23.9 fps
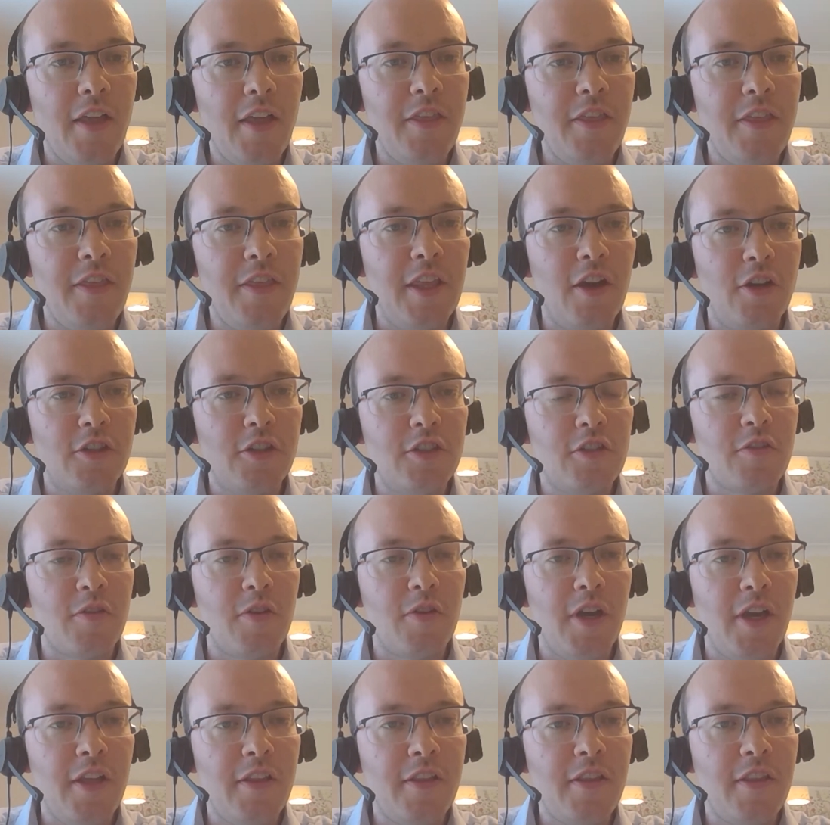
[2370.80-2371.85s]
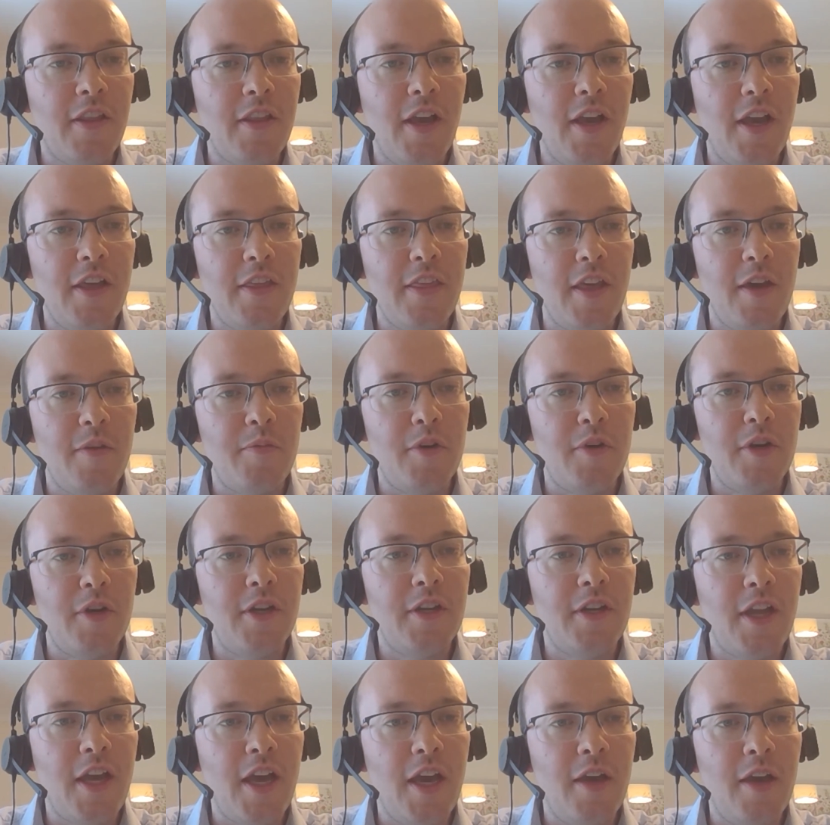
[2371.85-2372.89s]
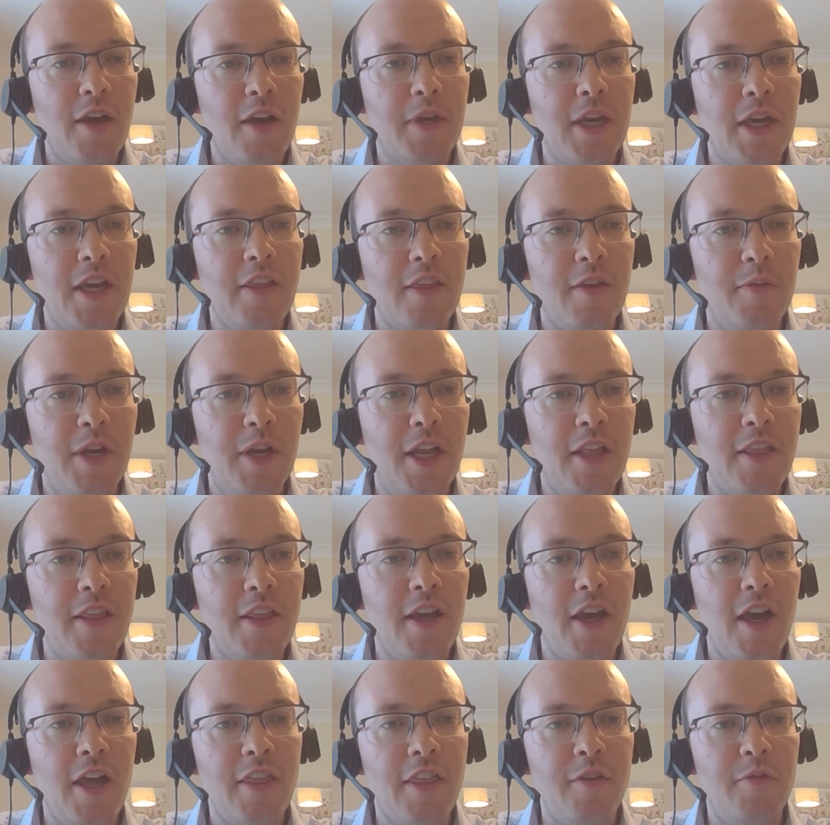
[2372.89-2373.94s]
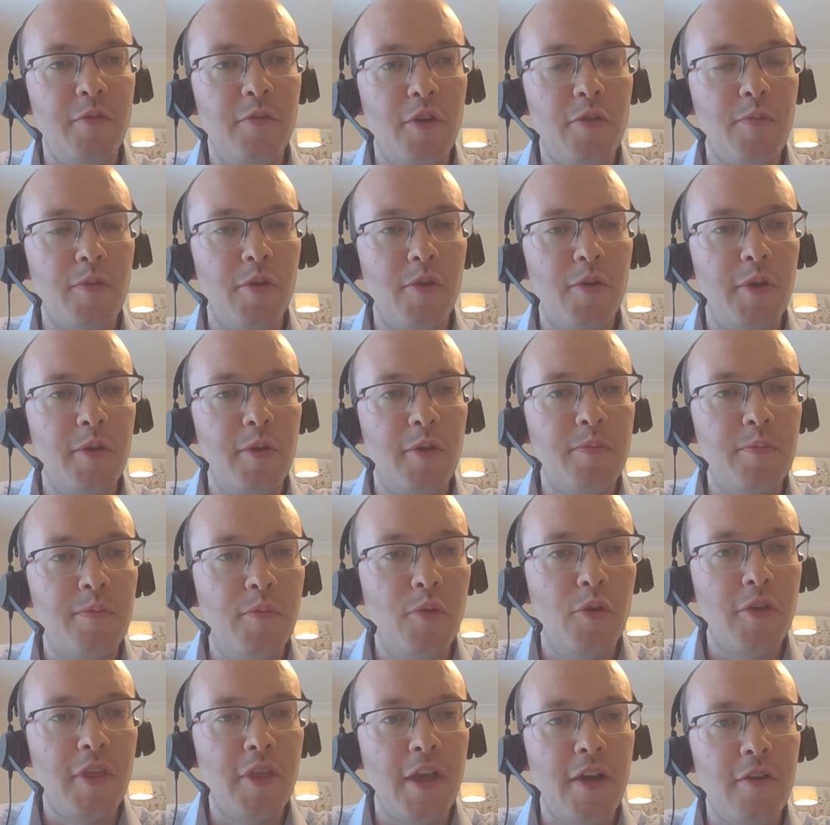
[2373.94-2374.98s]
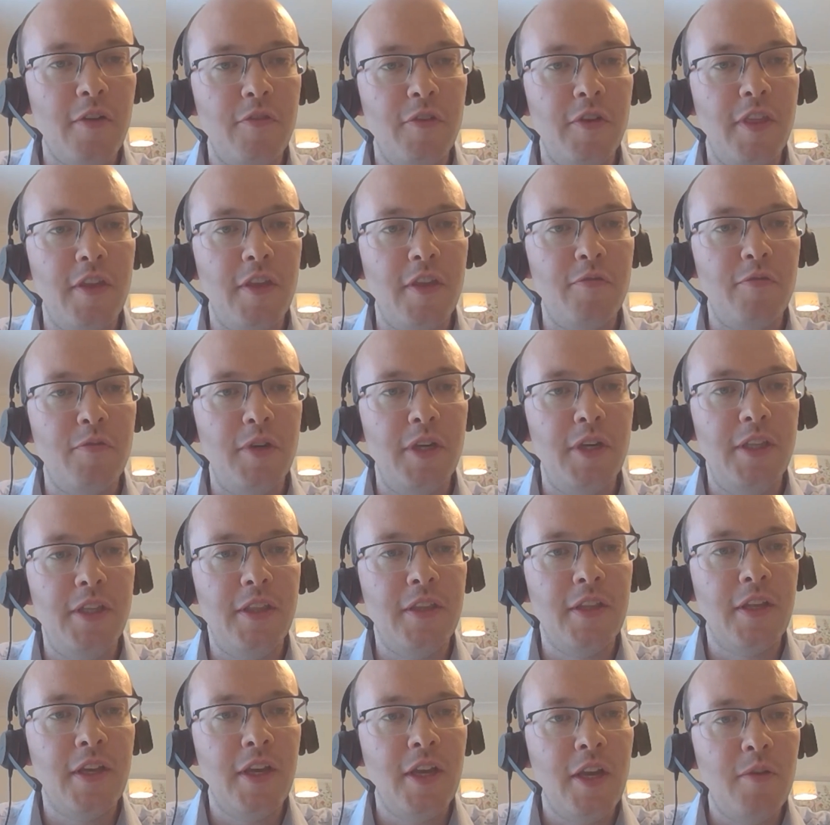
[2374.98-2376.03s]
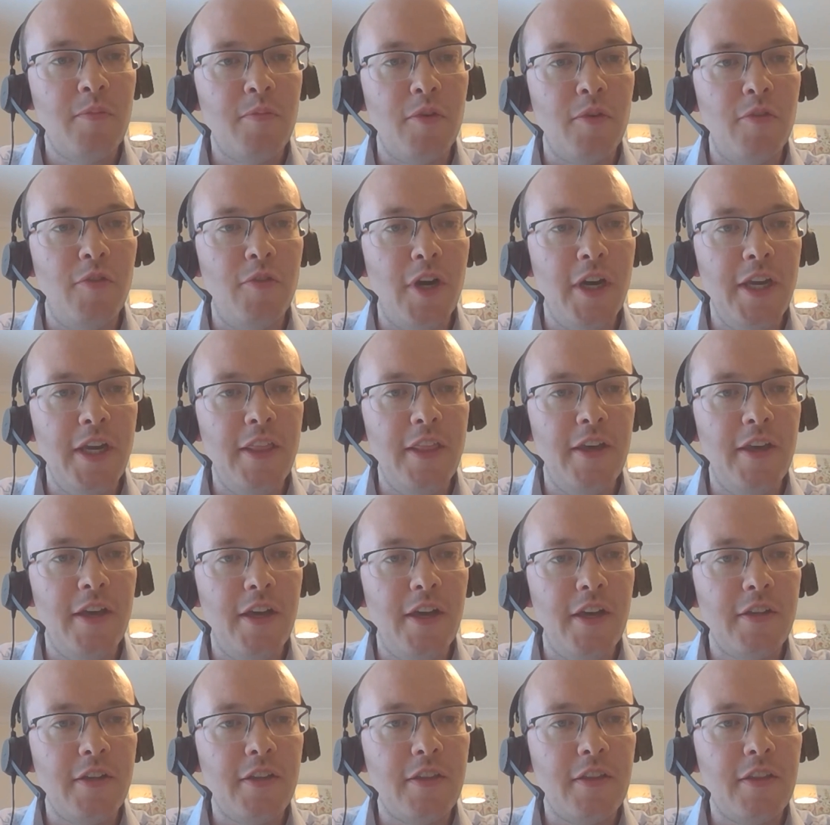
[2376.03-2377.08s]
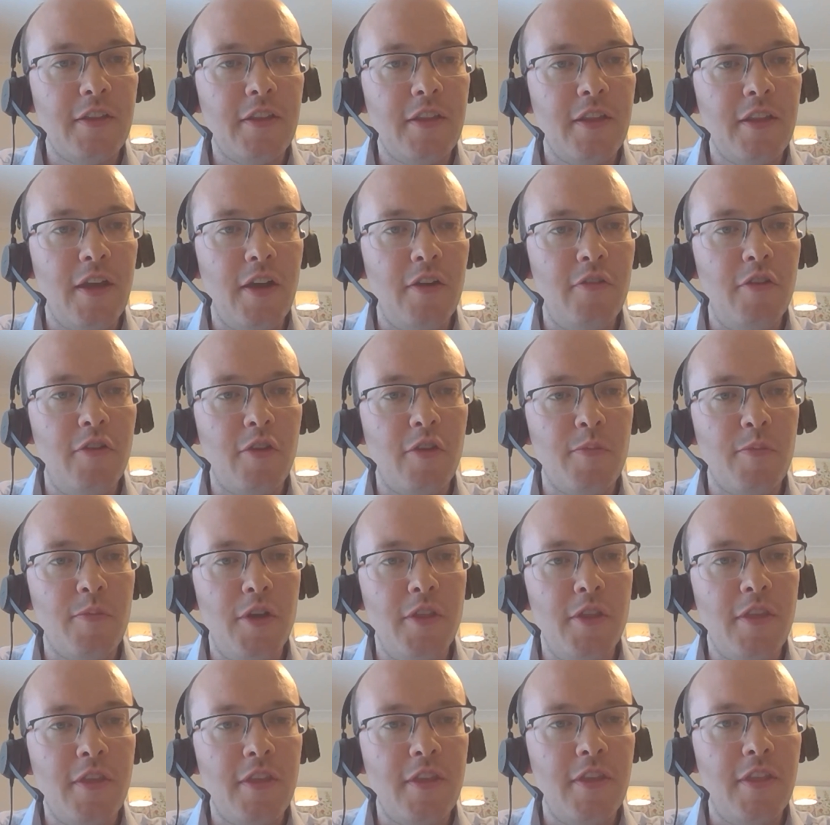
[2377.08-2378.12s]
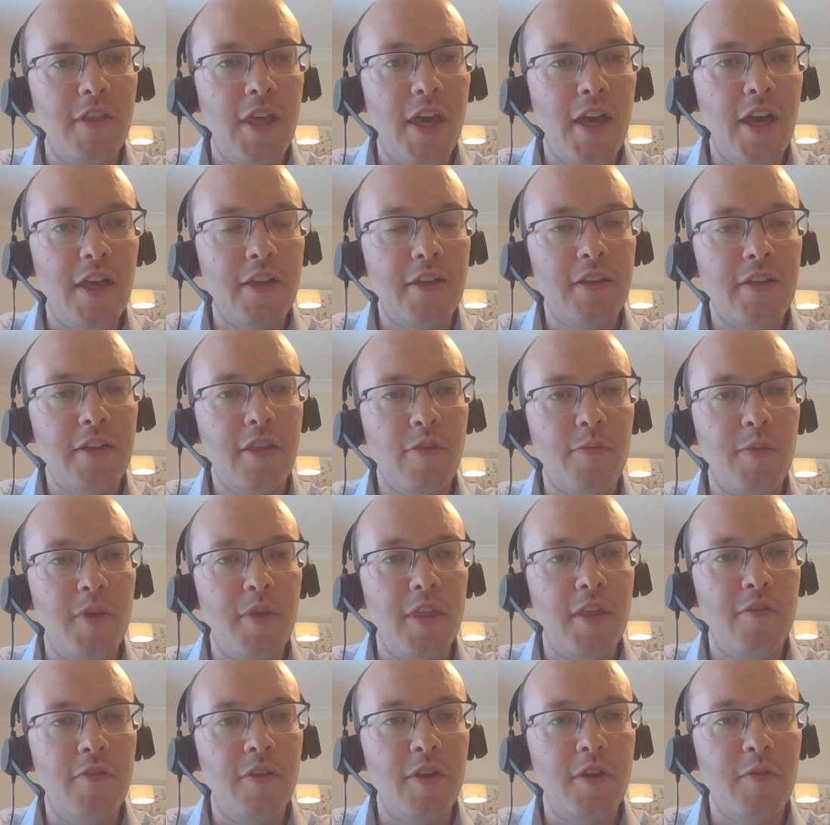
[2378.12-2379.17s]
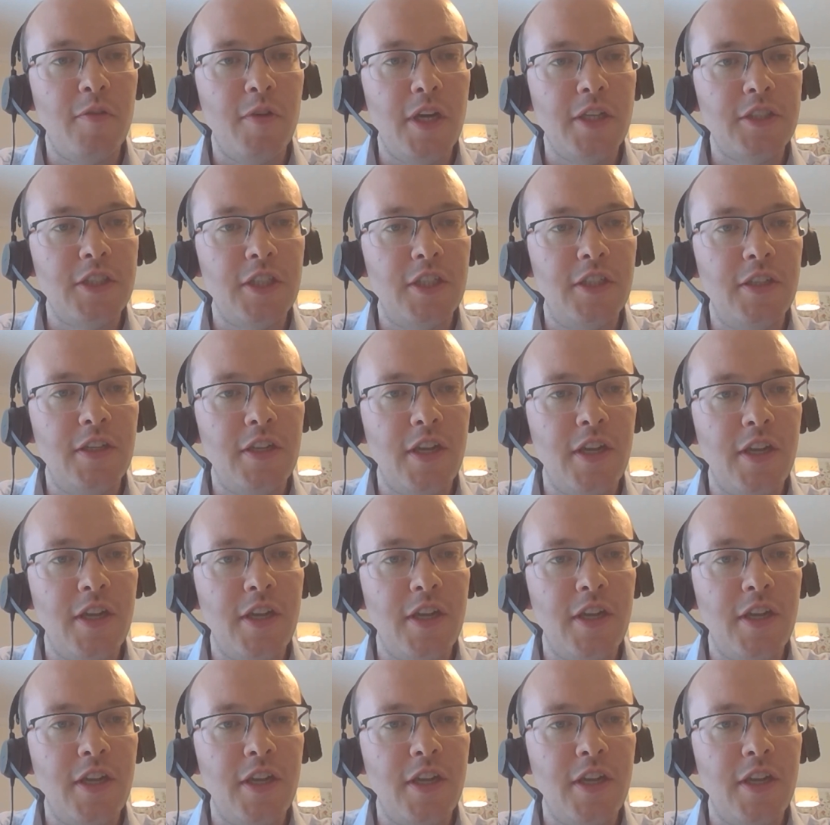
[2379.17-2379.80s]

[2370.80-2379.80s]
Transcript: think they are just quite a separate case. I mean, I think what's probably most helpful is if we provide a response to that specific question